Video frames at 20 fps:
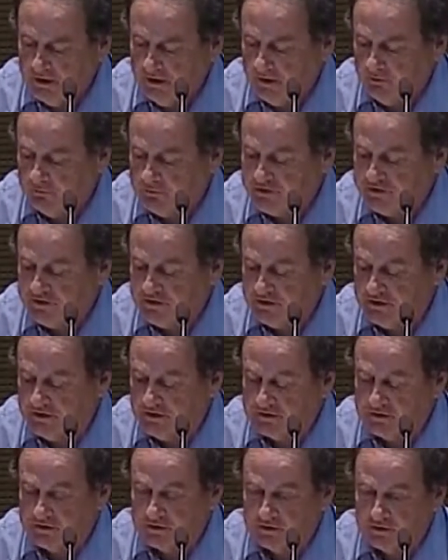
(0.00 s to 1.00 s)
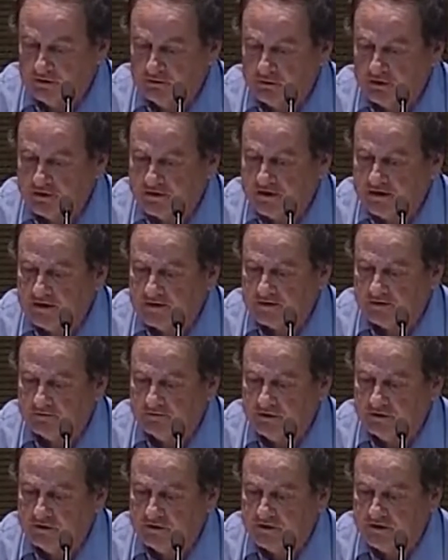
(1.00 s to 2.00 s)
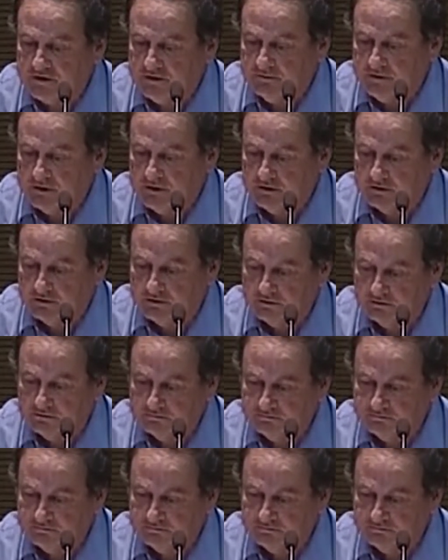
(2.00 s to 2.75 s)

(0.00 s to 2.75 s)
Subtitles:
And we'll see that the results are very similar.